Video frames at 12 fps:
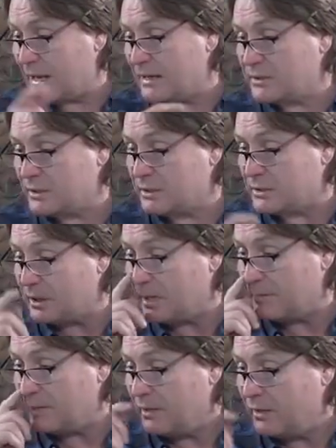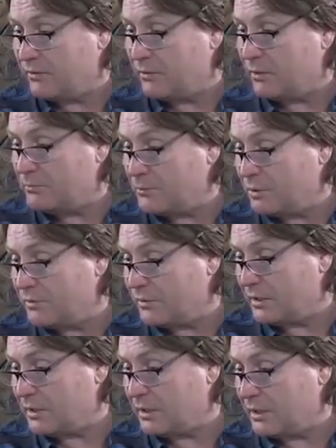is a good time for
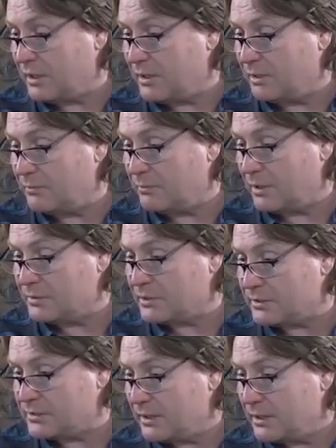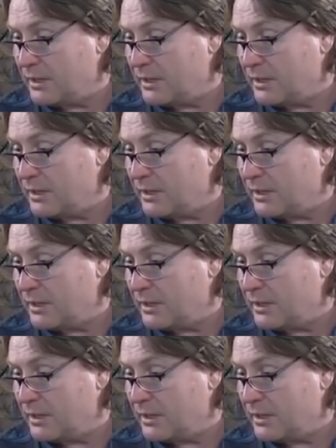moving roses.